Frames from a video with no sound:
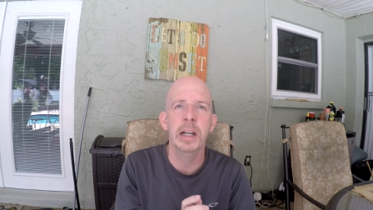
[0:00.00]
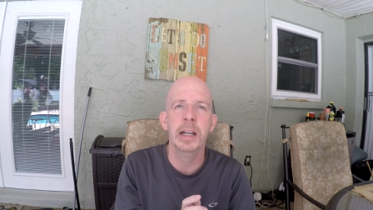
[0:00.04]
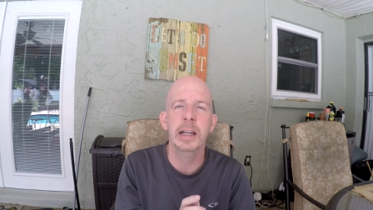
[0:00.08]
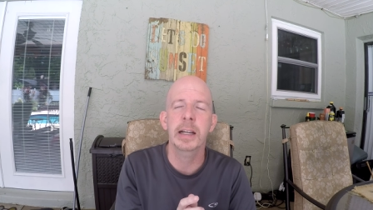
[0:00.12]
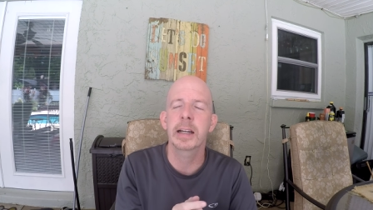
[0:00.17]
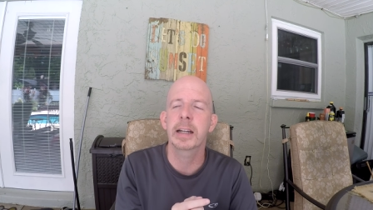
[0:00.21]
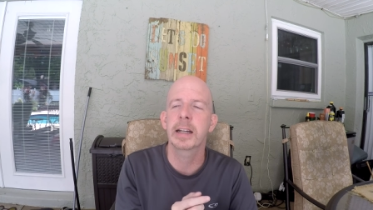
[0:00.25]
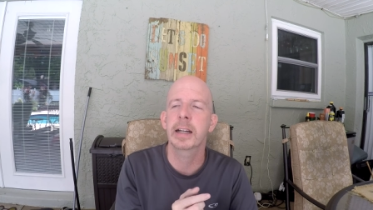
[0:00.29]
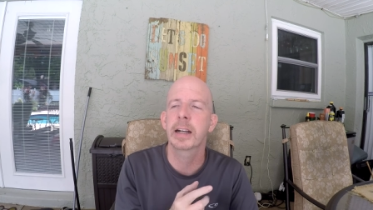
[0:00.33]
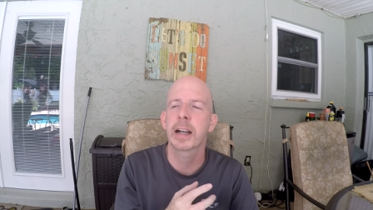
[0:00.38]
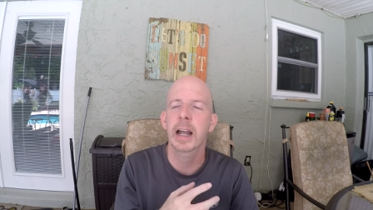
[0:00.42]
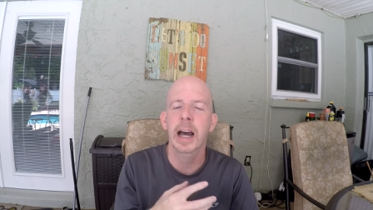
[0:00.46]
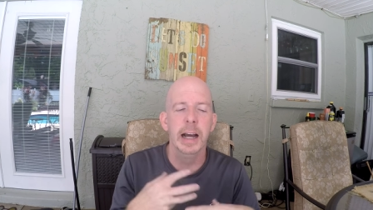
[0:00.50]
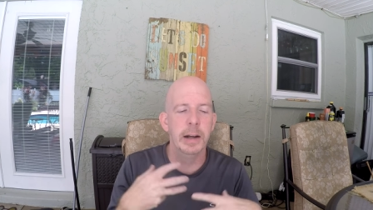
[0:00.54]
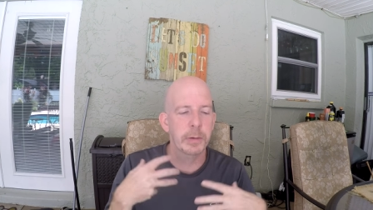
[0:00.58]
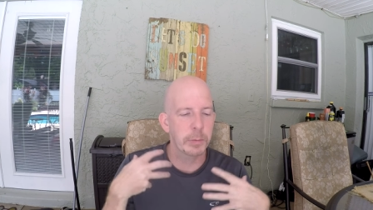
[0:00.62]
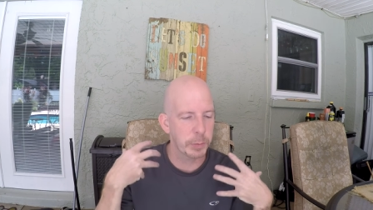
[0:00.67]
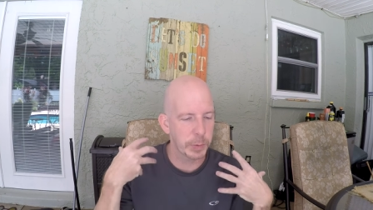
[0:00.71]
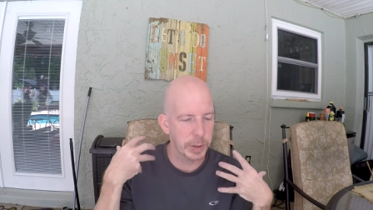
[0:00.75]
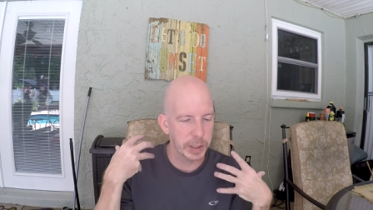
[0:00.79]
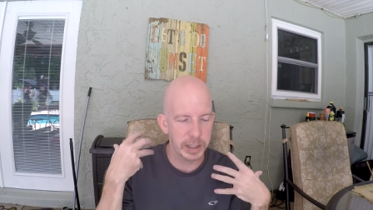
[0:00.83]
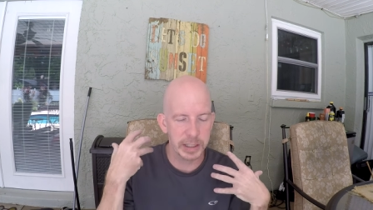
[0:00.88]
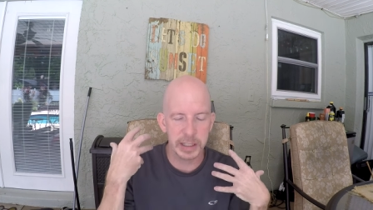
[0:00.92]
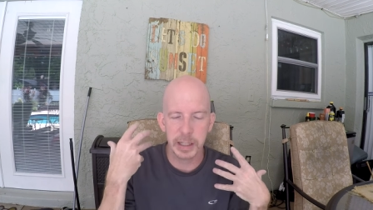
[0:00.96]
And I
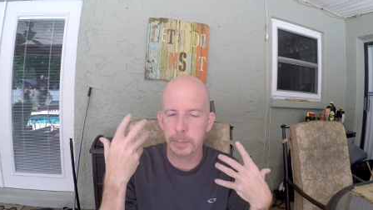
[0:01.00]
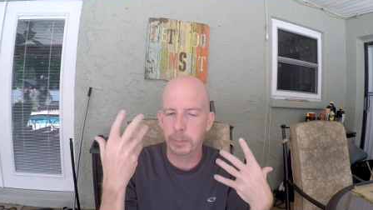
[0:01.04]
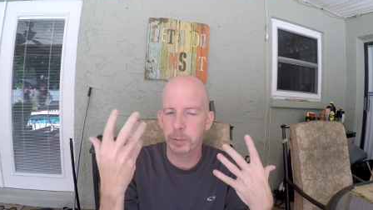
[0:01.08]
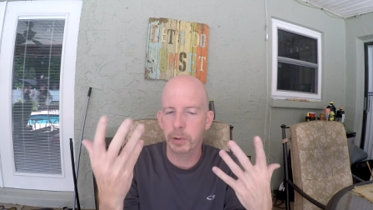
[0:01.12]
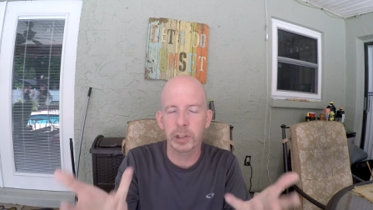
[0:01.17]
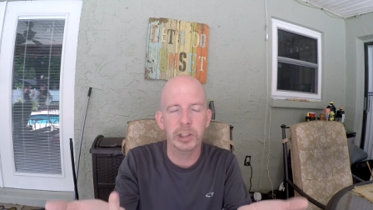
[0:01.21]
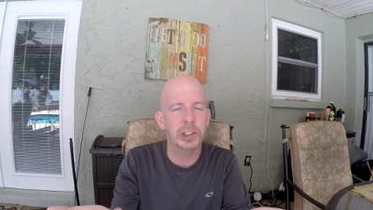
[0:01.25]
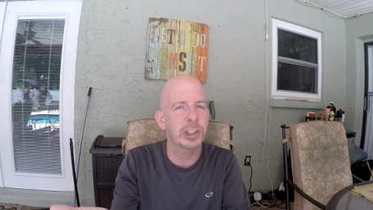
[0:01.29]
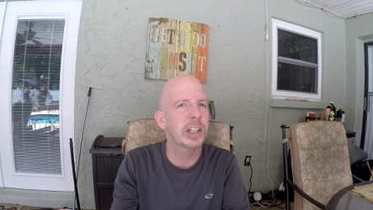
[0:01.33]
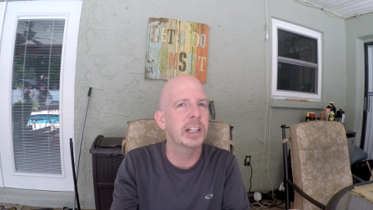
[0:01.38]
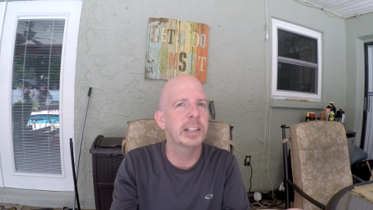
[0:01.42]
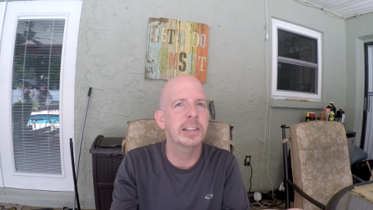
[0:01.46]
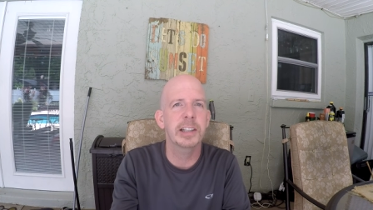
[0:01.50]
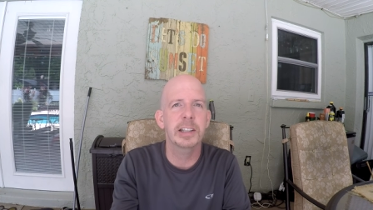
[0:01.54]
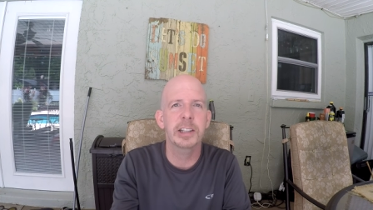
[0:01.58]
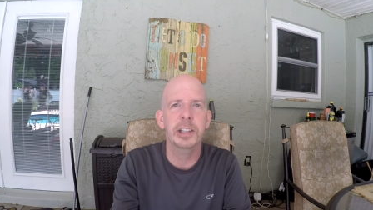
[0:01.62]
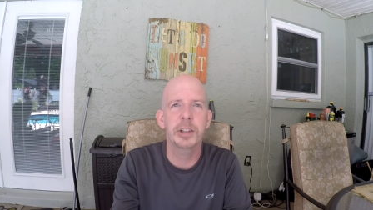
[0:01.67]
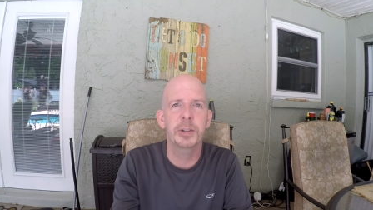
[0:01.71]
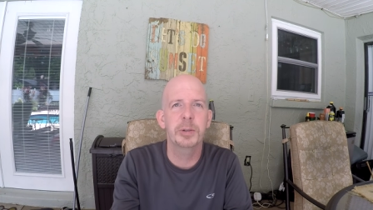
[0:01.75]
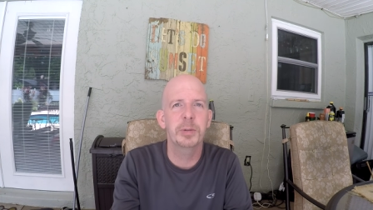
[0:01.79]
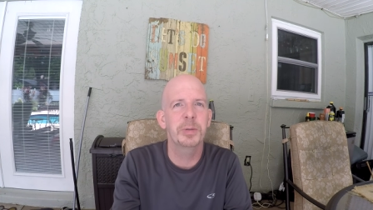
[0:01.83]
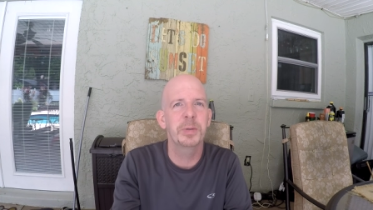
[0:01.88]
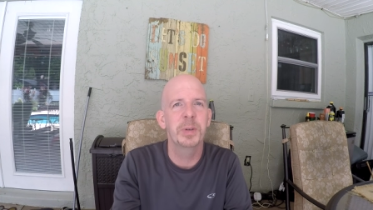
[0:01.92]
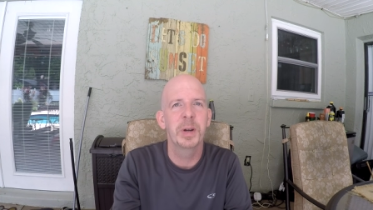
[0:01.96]
really appreciate that
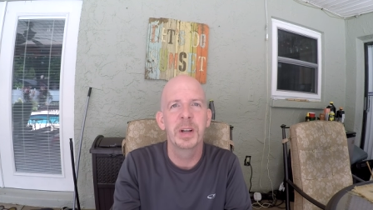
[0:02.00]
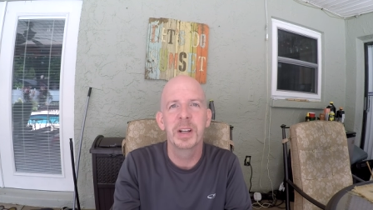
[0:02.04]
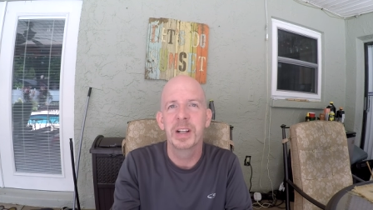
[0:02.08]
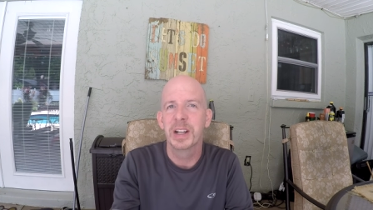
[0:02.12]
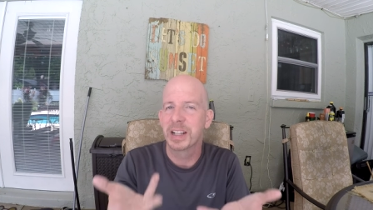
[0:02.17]
you